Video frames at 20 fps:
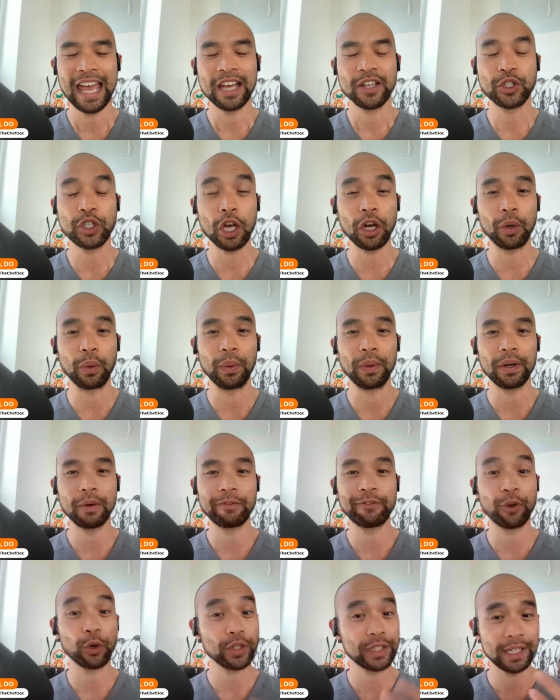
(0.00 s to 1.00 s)
So,
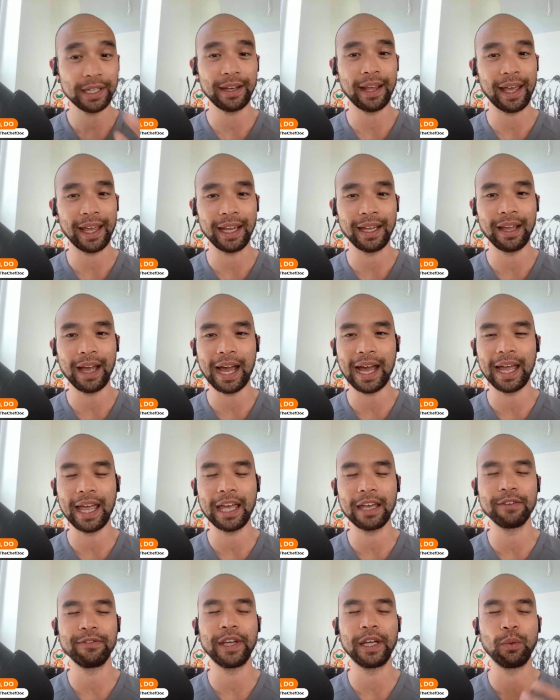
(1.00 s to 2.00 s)
for today, I
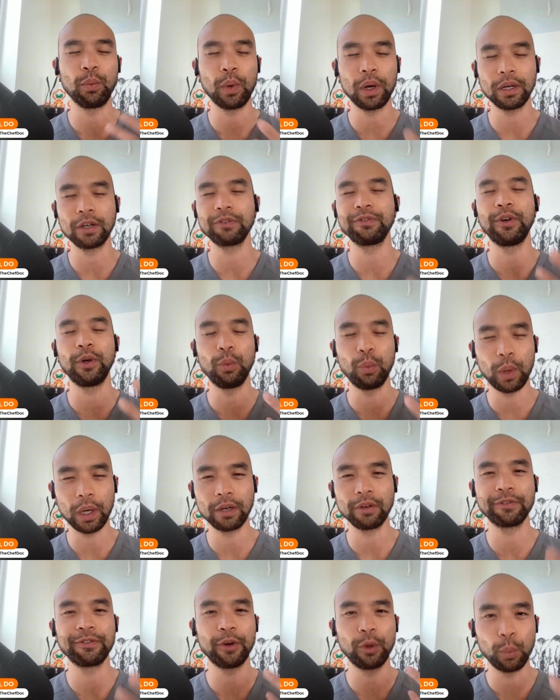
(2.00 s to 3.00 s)
have a wonderful,
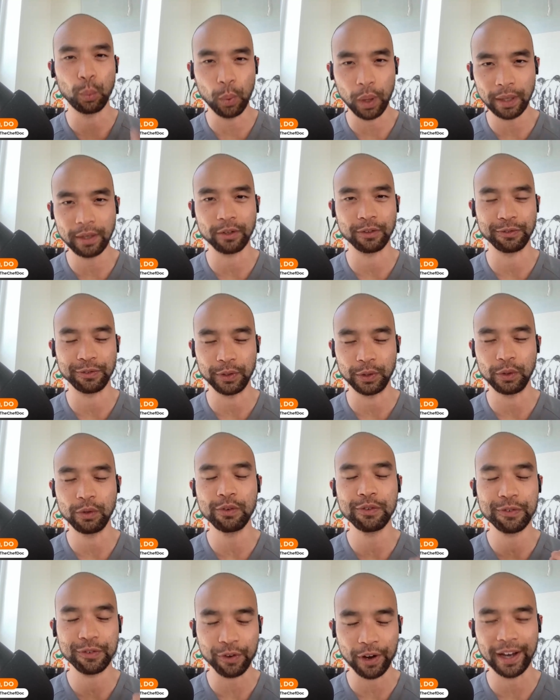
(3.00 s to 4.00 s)
wonderful, wonderful
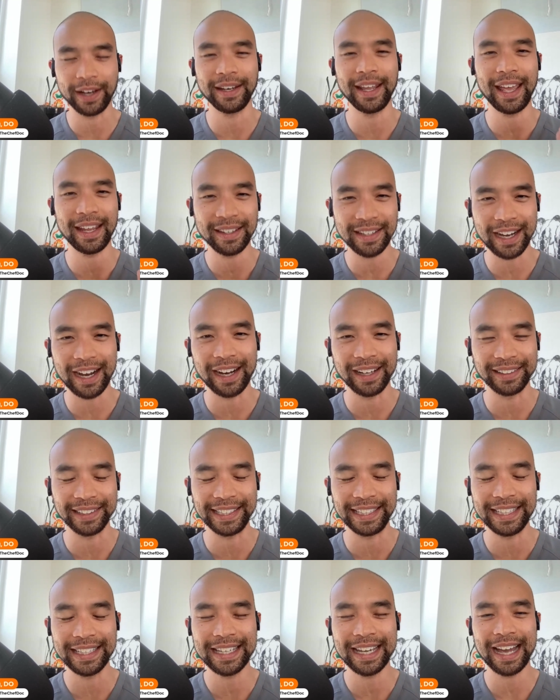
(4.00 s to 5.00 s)
friend and
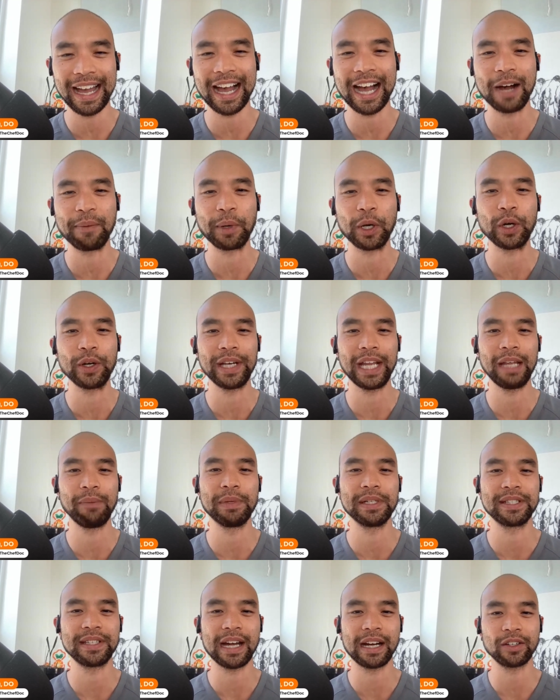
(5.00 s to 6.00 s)
colleague. Um, her name
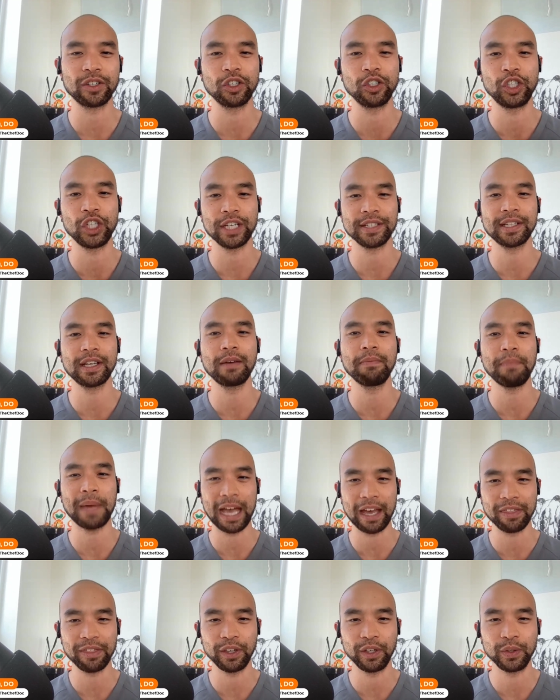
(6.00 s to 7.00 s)
is Dr. Jessica
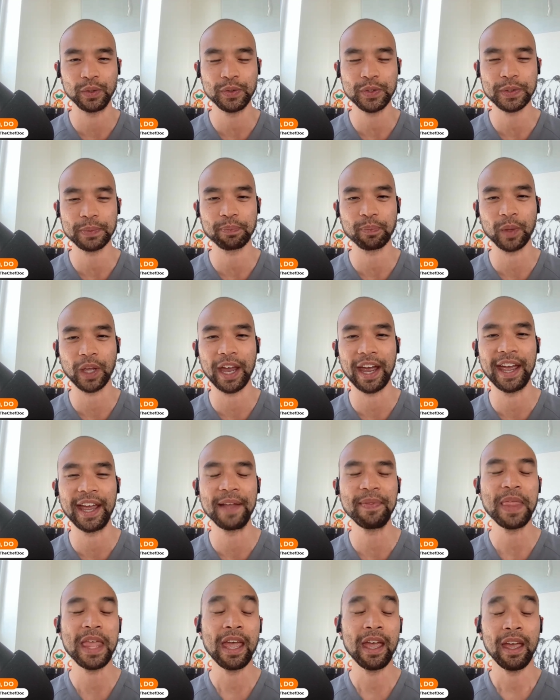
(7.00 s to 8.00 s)
Matthews.
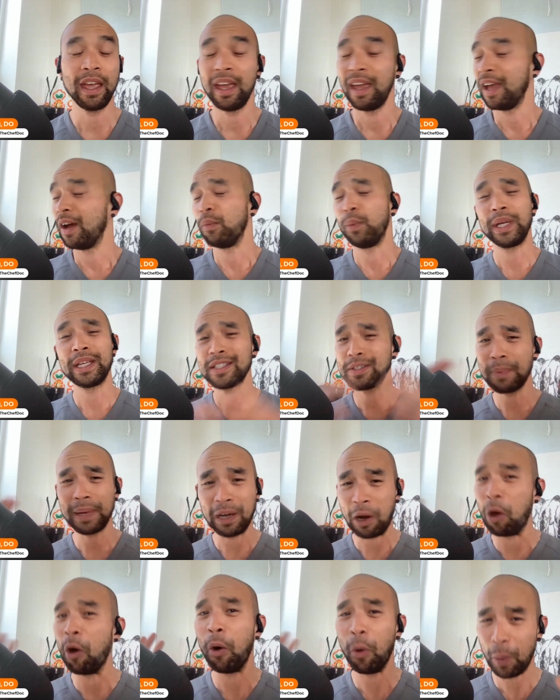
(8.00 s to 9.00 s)
Okay we can spend
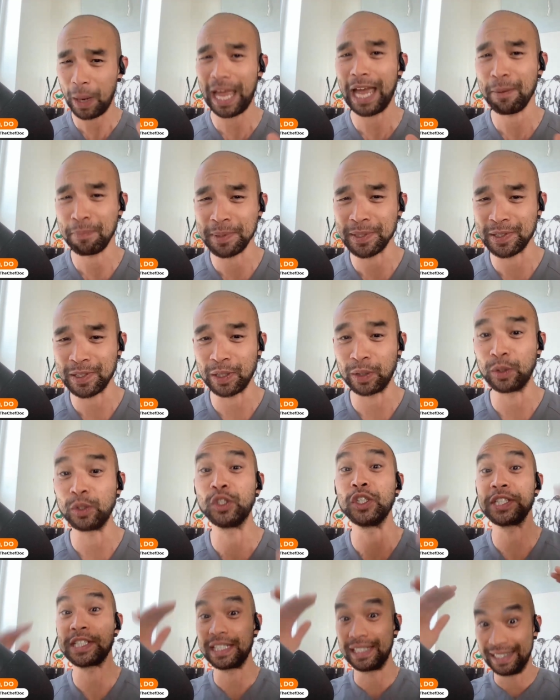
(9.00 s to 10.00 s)
a whole episode
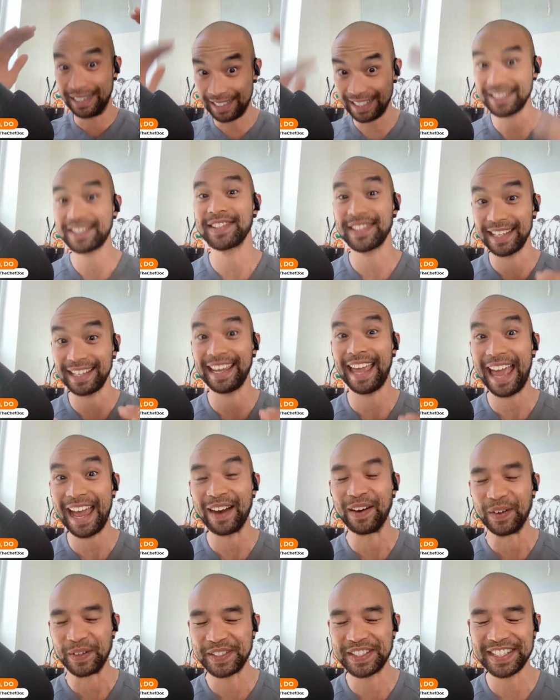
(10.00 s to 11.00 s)
just listing
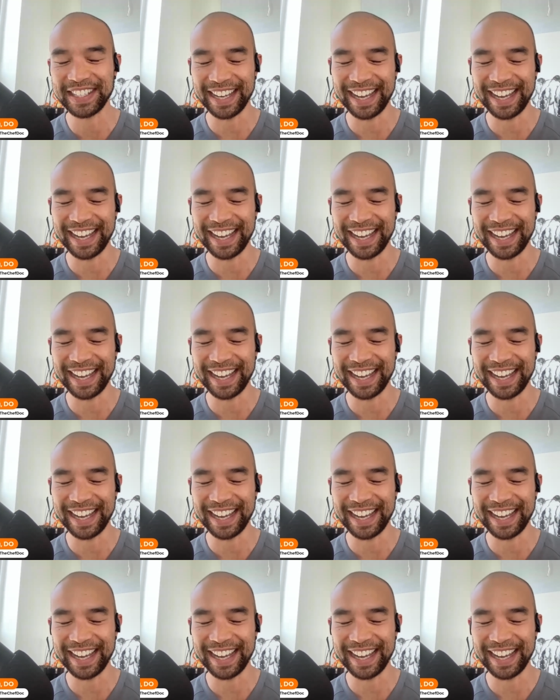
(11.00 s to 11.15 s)
out